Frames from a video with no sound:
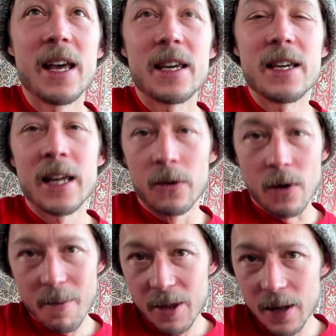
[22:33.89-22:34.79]
He
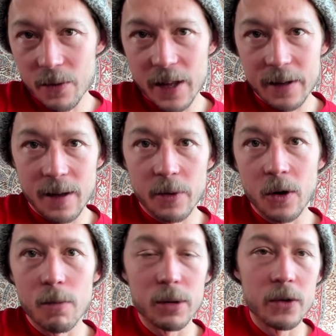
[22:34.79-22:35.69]
interrupts it with that
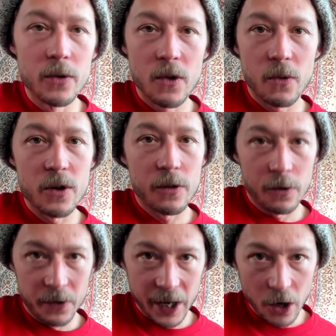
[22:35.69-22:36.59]
typical blues where you
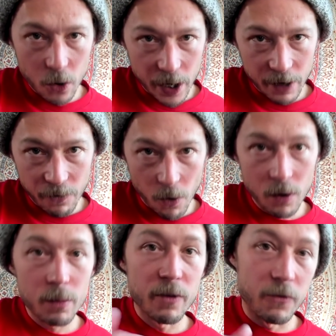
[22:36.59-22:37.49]
throw in like a quick
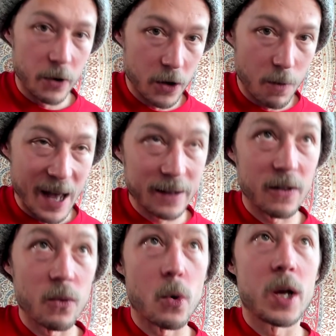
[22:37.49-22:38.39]
4 before you go back to
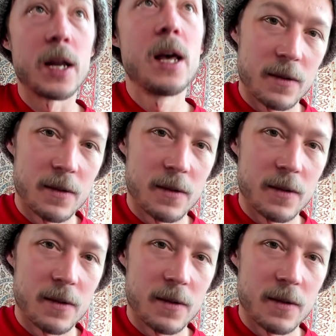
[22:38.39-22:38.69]
the 1.